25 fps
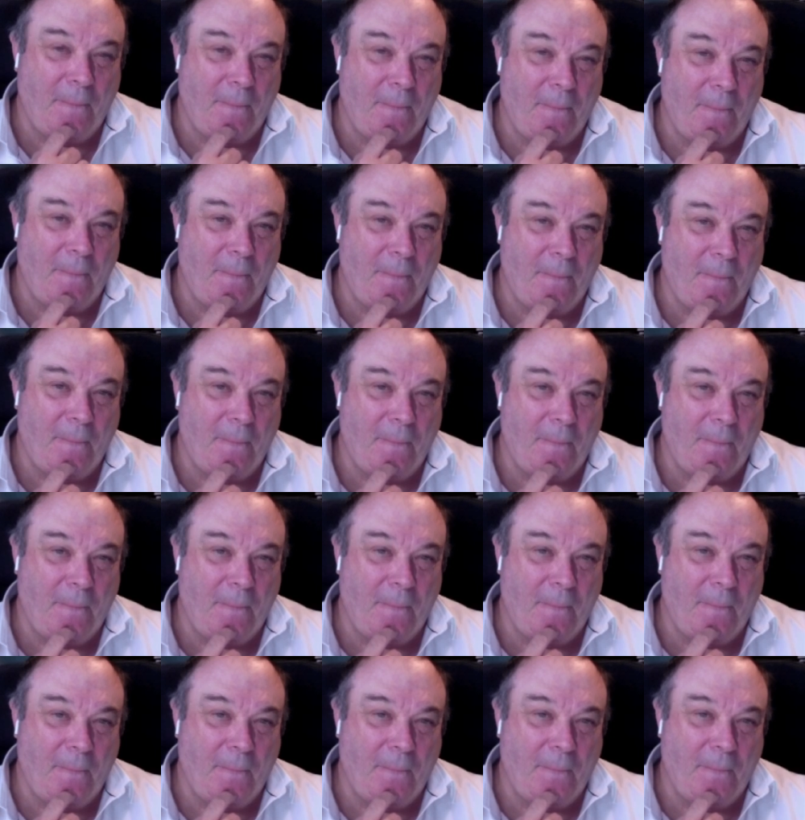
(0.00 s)

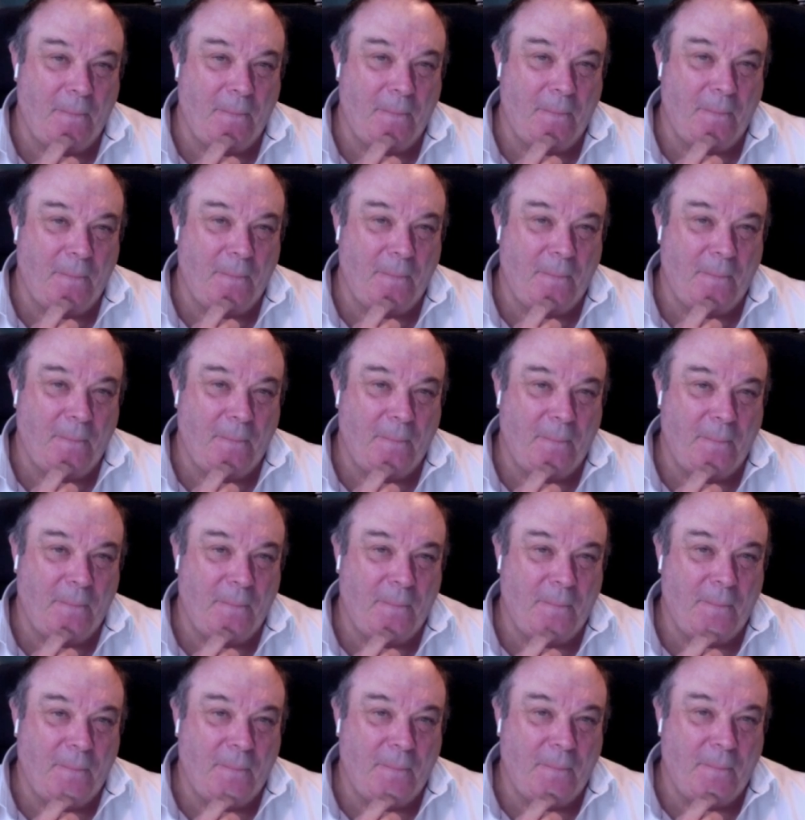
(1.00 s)

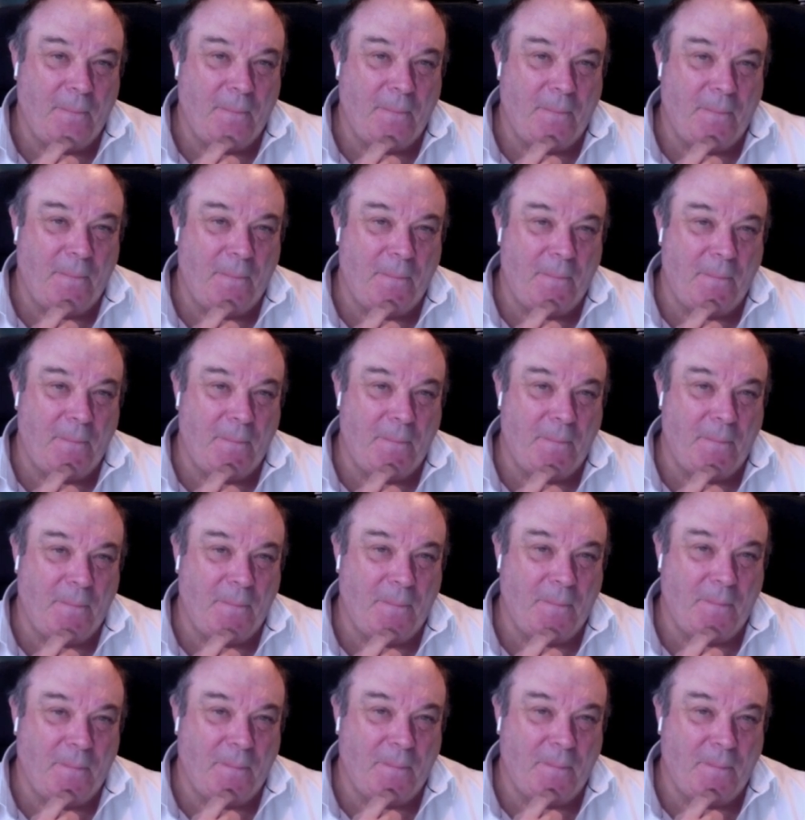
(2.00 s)

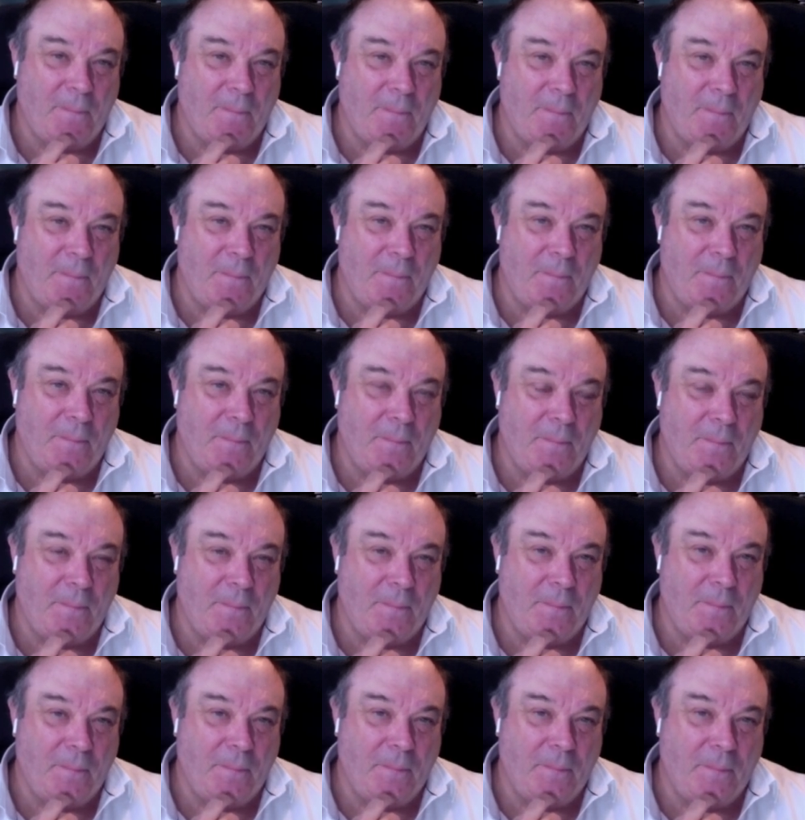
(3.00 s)
[no speech]